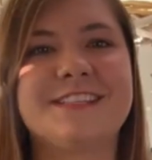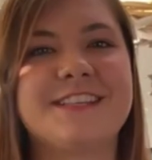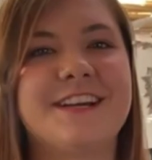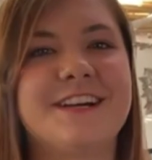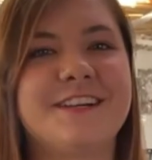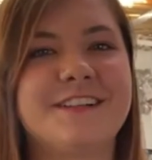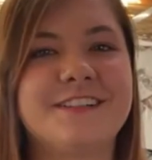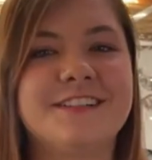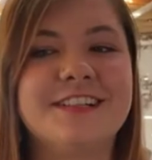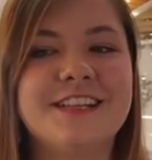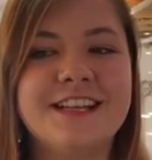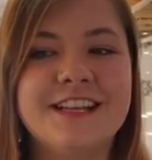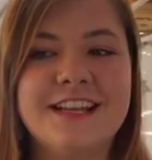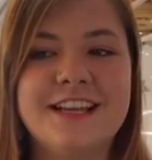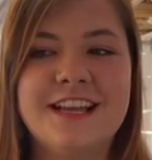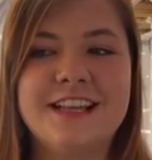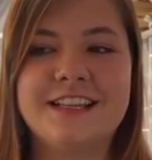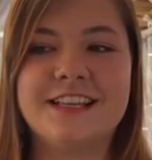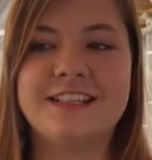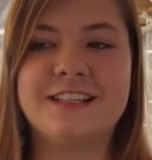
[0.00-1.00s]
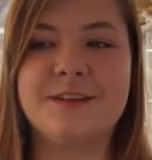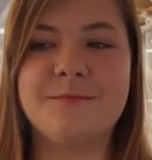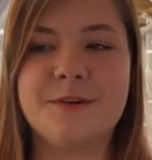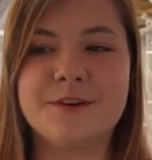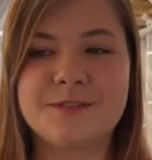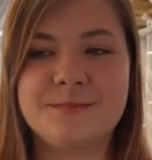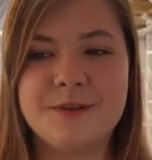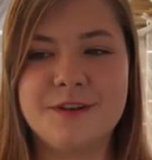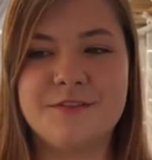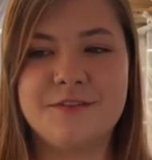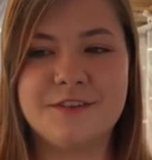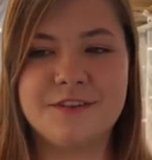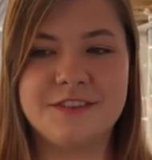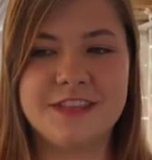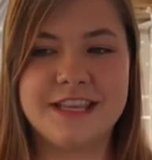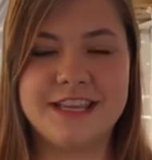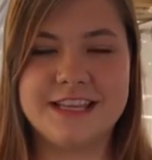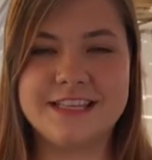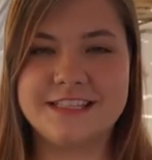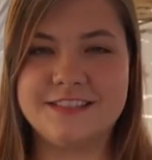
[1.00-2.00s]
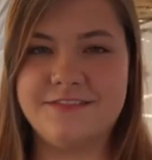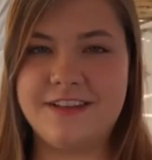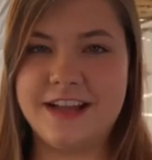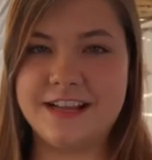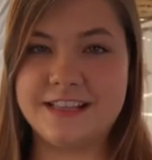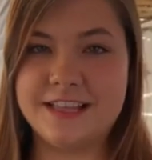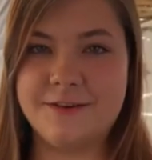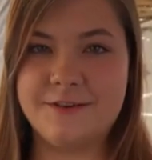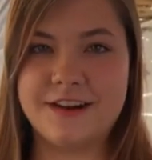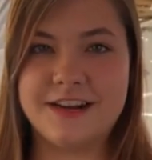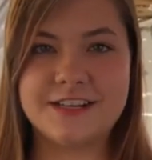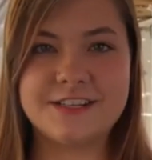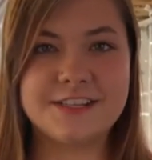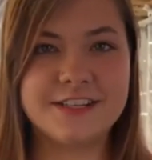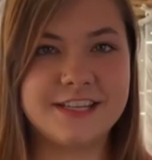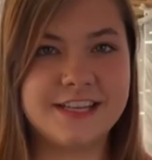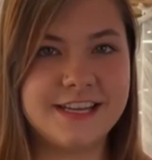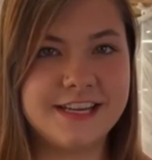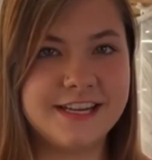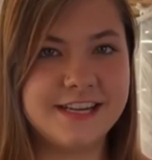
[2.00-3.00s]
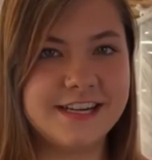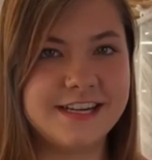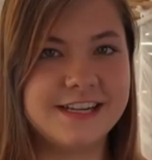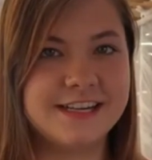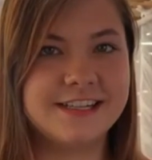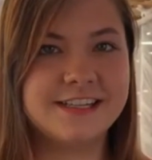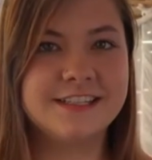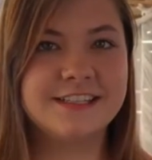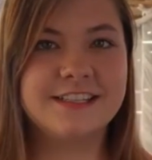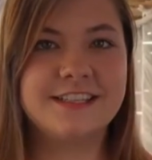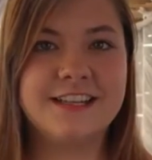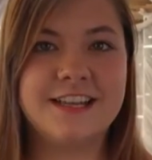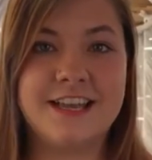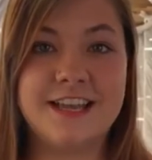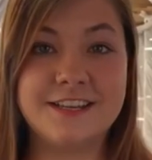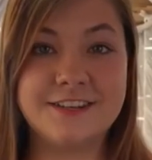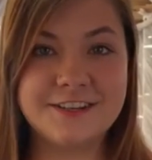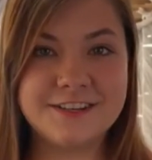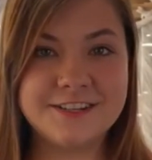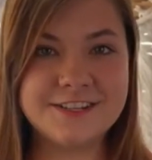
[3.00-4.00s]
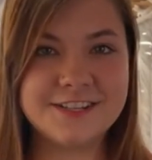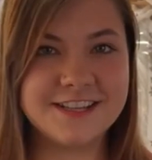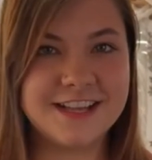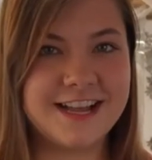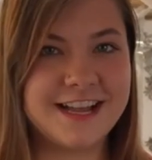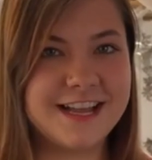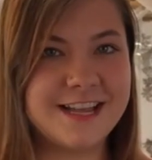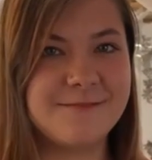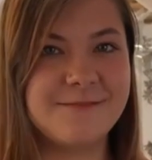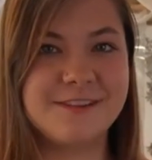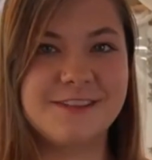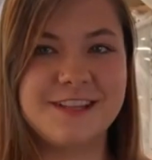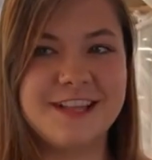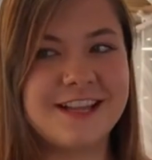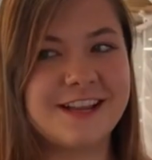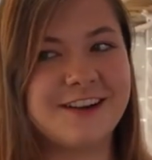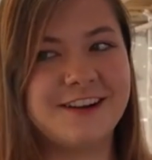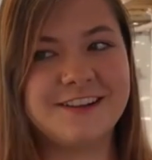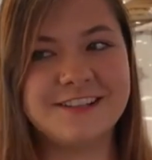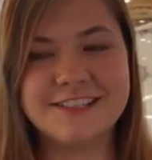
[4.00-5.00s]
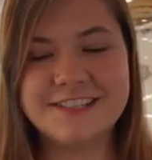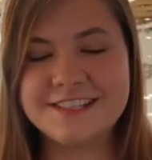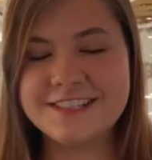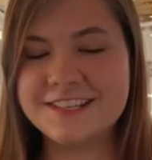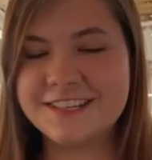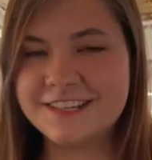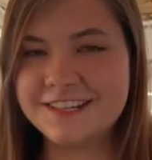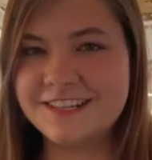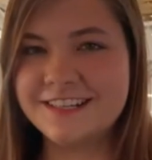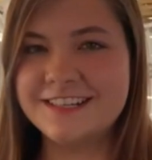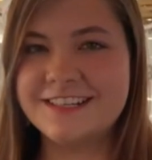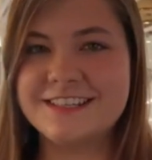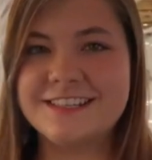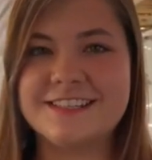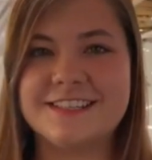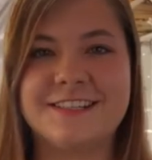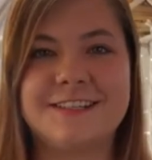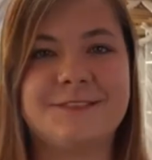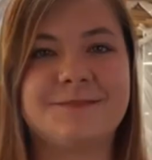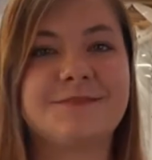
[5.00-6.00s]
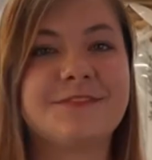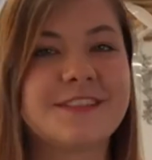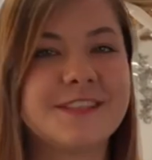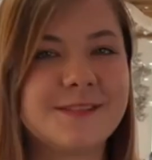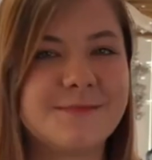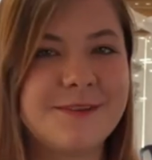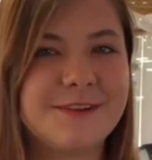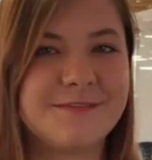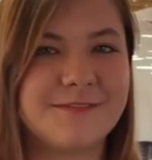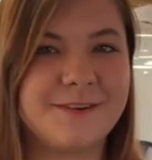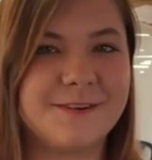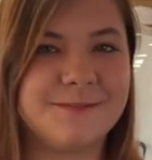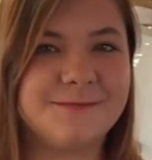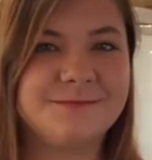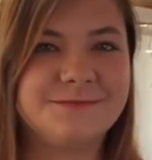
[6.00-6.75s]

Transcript: So I think the most beautiful thing is the fact that we're actually here in Yerushalayim with like all these sukkahs, so it's beautiful.